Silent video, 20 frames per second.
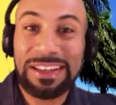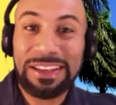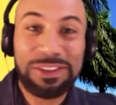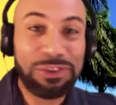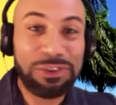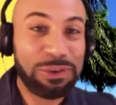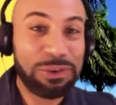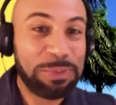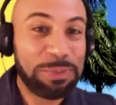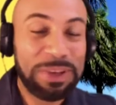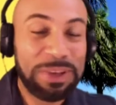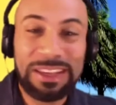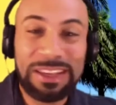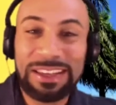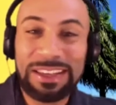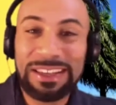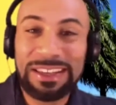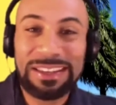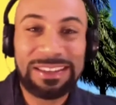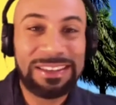
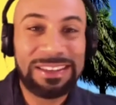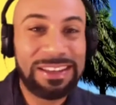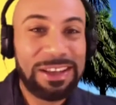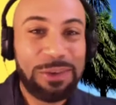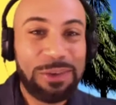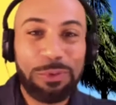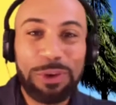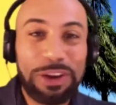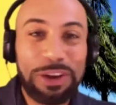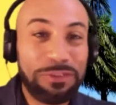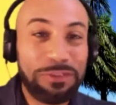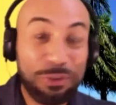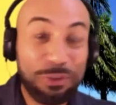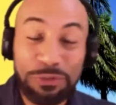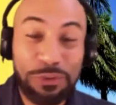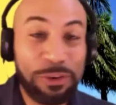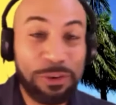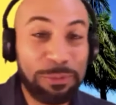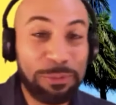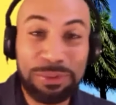European, wherever you're
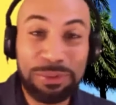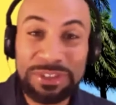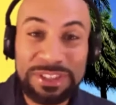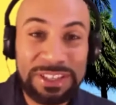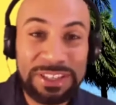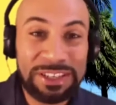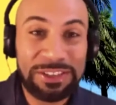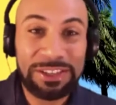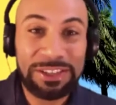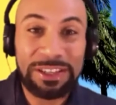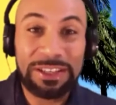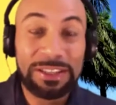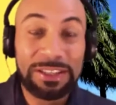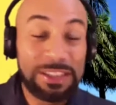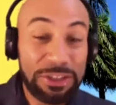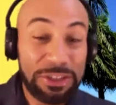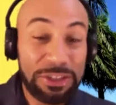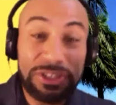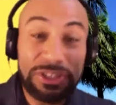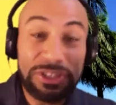from, Brazilian,
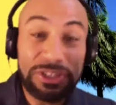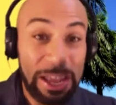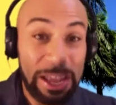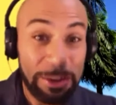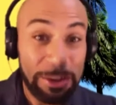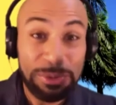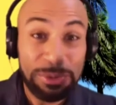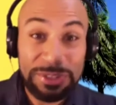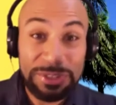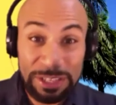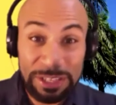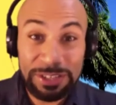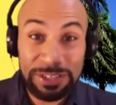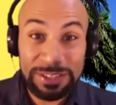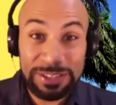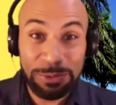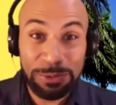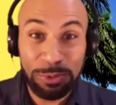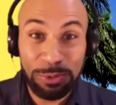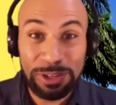there's a lot of Brazilians
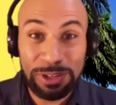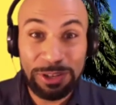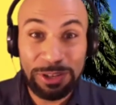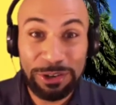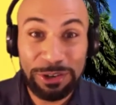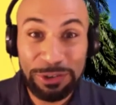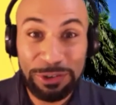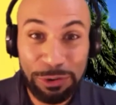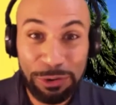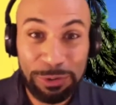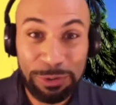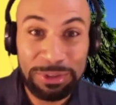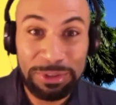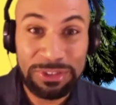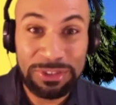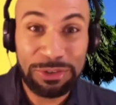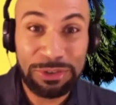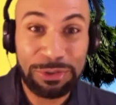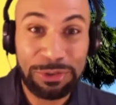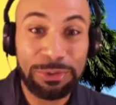that want to learn Yoruba
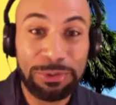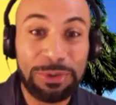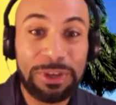too.